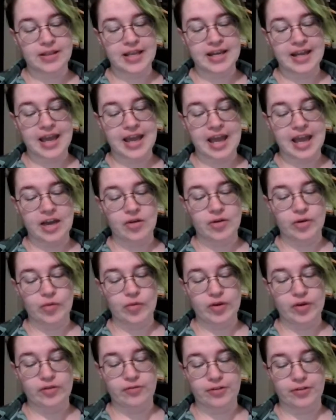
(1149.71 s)
Lady
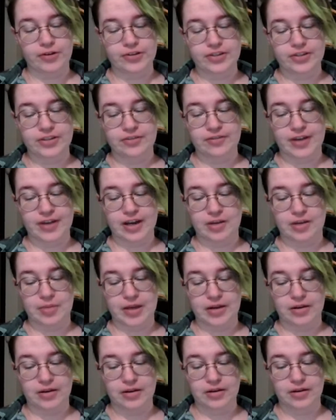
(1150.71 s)
Eowyn went first to
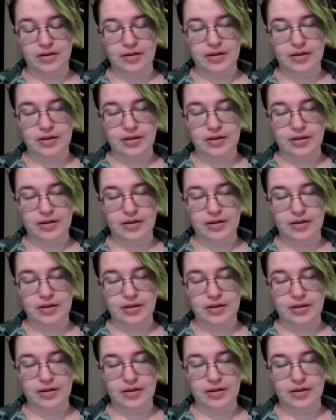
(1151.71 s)
Faramir.